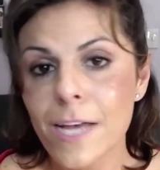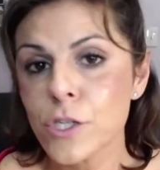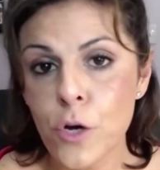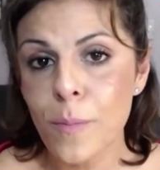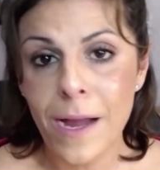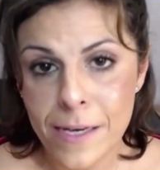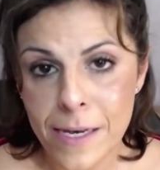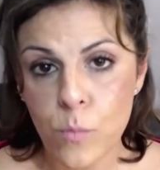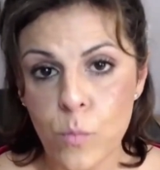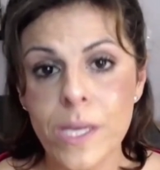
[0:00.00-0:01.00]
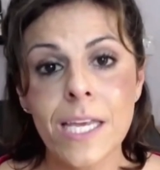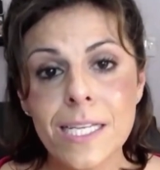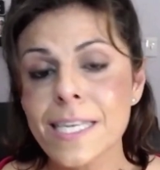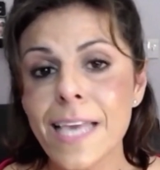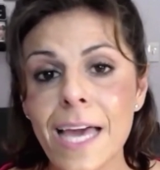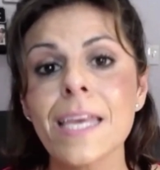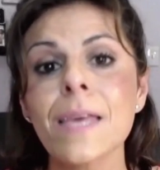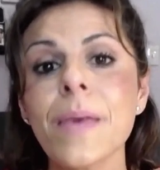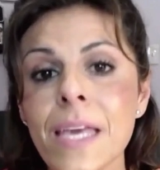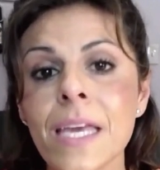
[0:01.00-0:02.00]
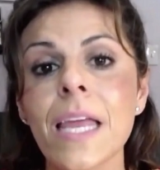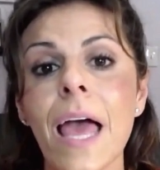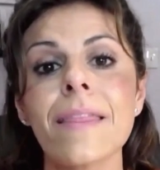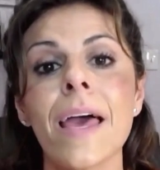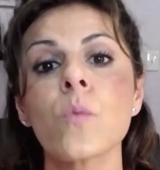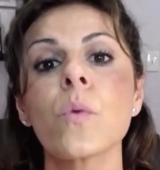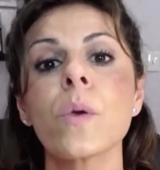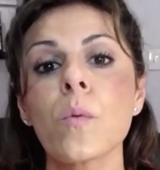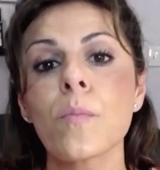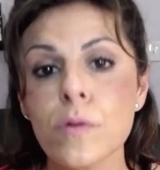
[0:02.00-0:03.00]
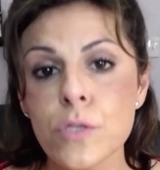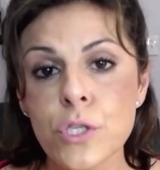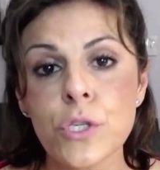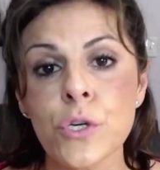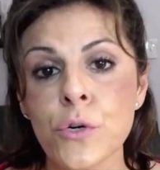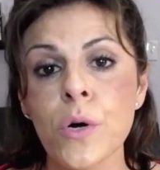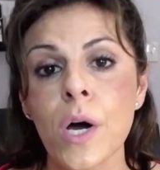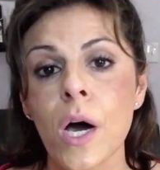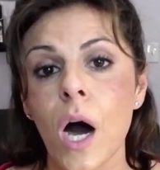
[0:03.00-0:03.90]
Joe Biden in. We need to get him in, and then we will pursue.